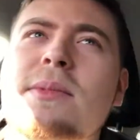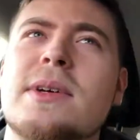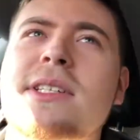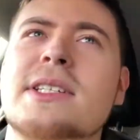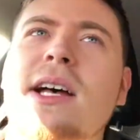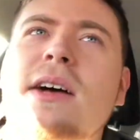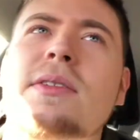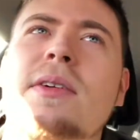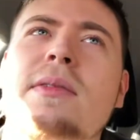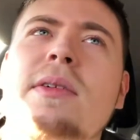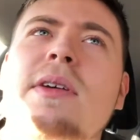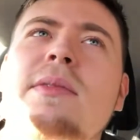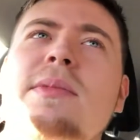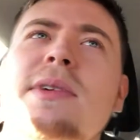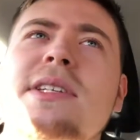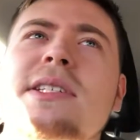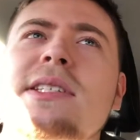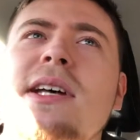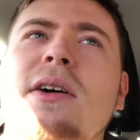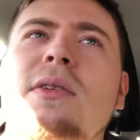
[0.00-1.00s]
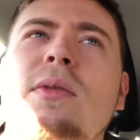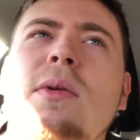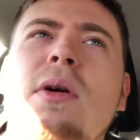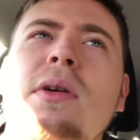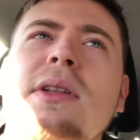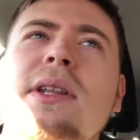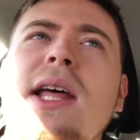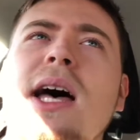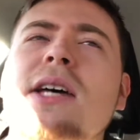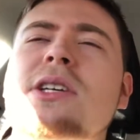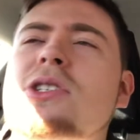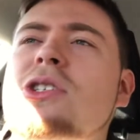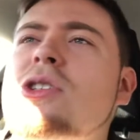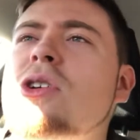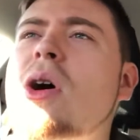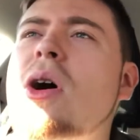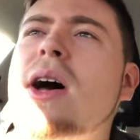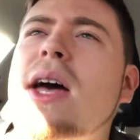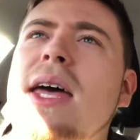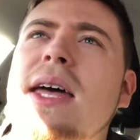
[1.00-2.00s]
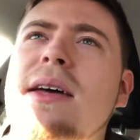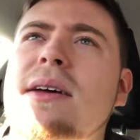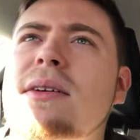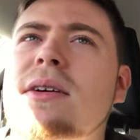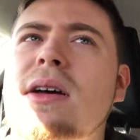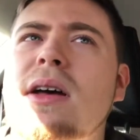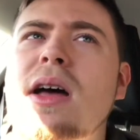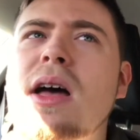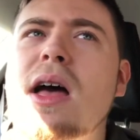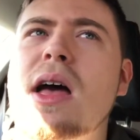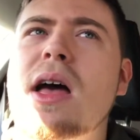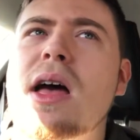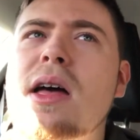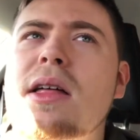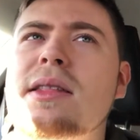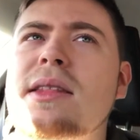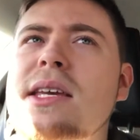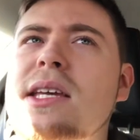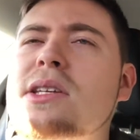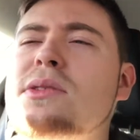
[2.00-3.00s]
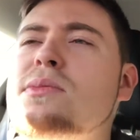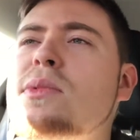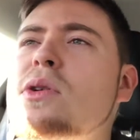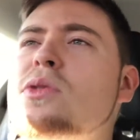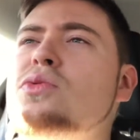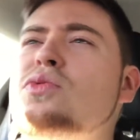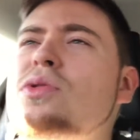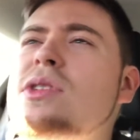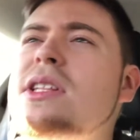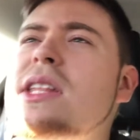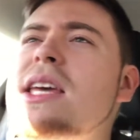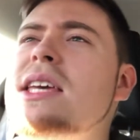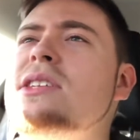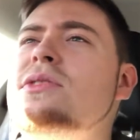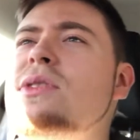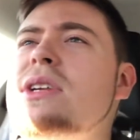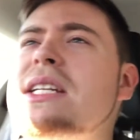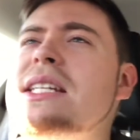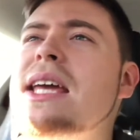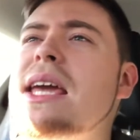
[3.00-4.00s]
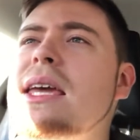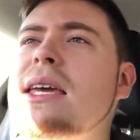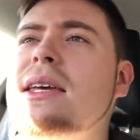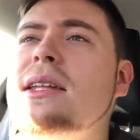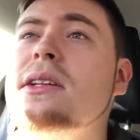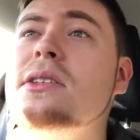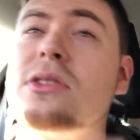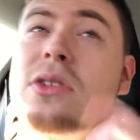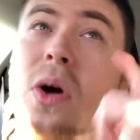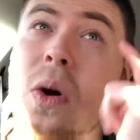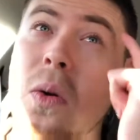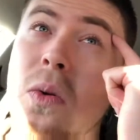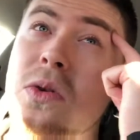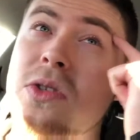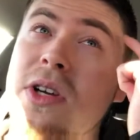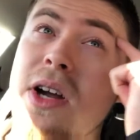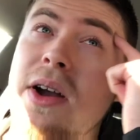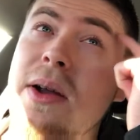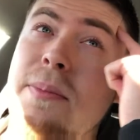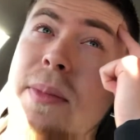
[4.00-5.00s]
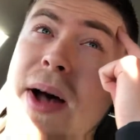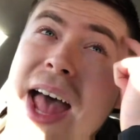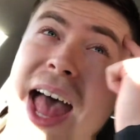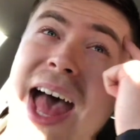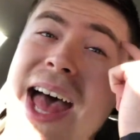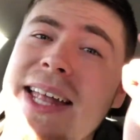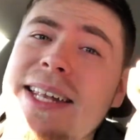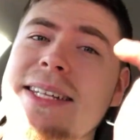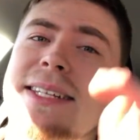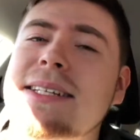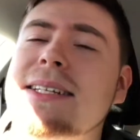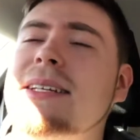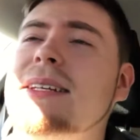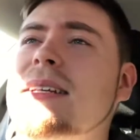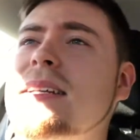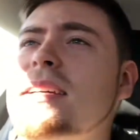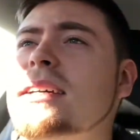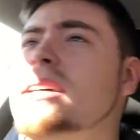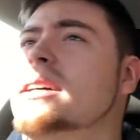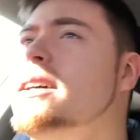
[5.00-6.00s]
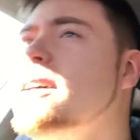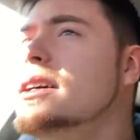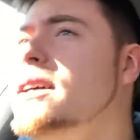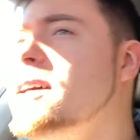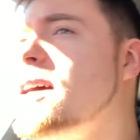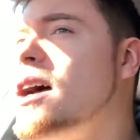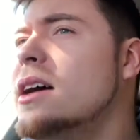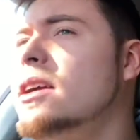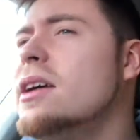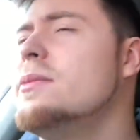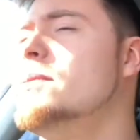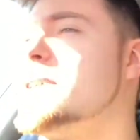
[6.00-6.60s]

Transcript: myself, I'm giving myself one last shot at these most these ridiculous goals that are in my head. I'm giving